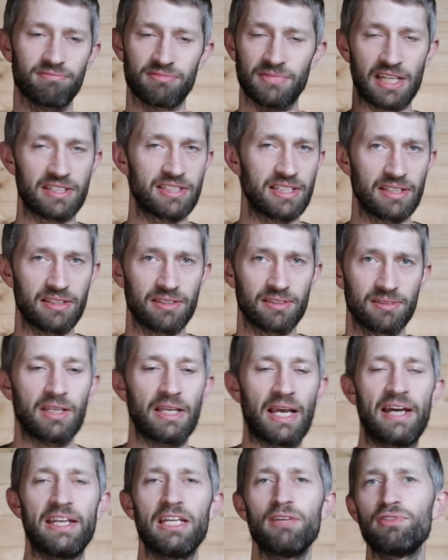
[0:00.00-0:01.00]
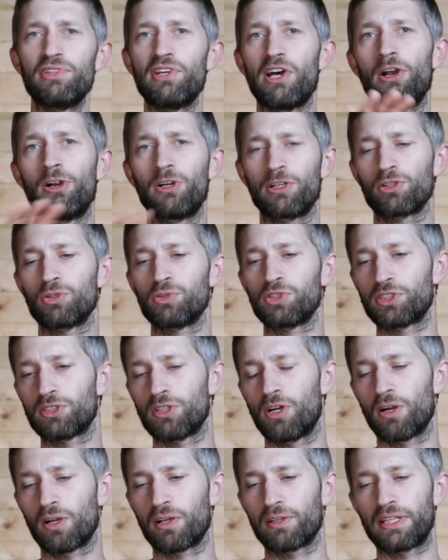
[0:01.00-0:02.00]
That's it. And even the ERGO
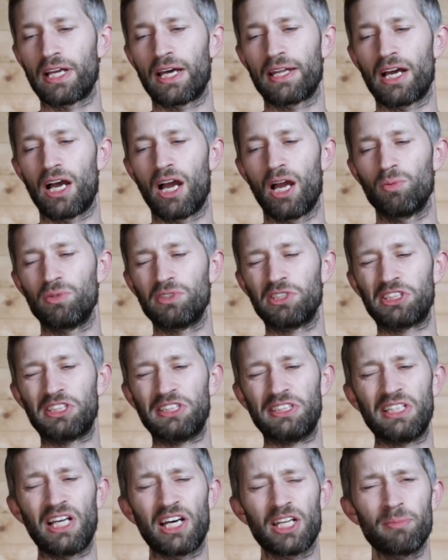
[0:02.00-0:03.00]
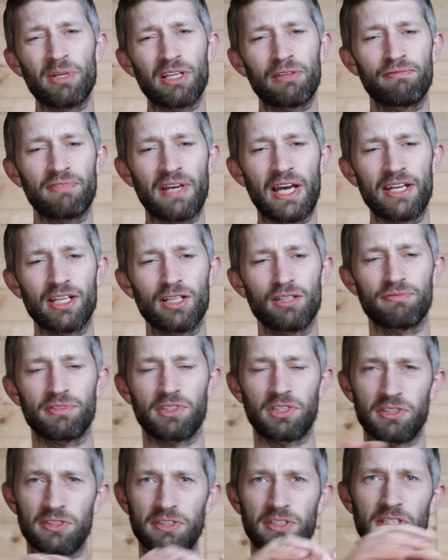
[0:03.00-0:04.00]
stock that I was not a big fan of
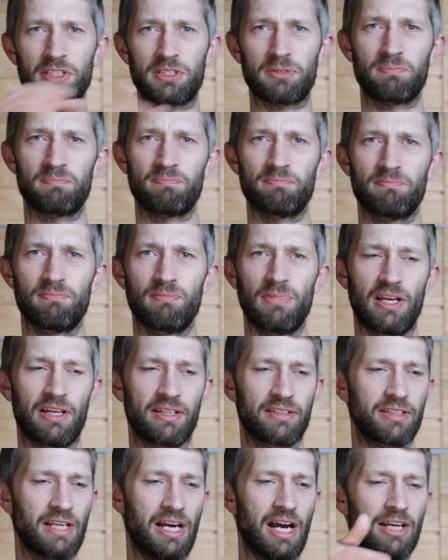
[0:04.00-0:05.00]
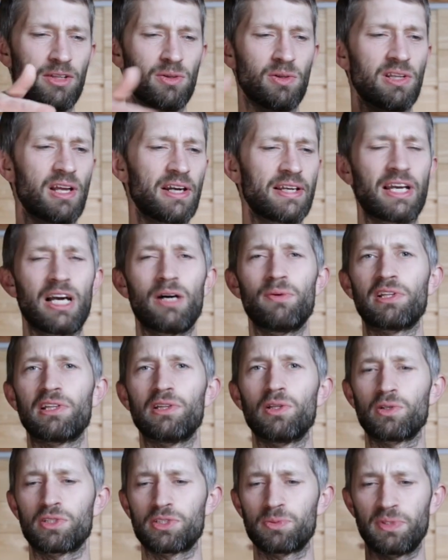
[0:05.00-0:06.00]
on this, like, I don't like how it
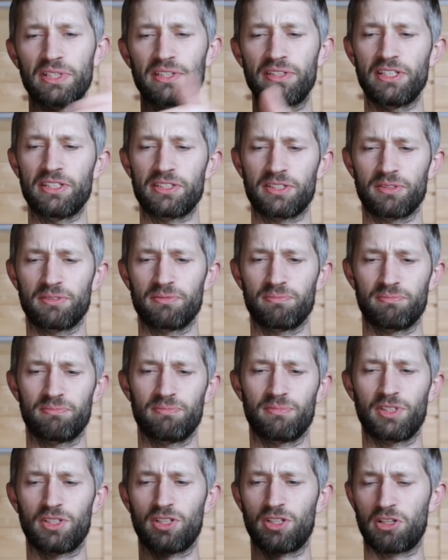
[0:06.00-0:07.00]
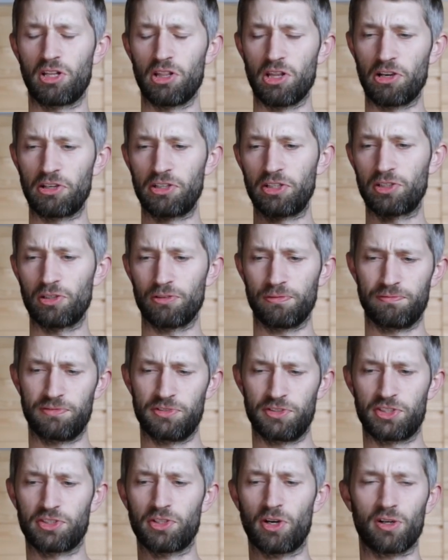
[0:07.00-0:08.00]
looks with this clunk of
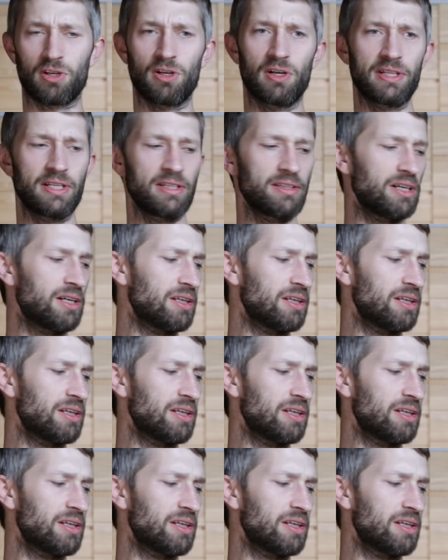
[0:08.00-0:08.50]
stock on it.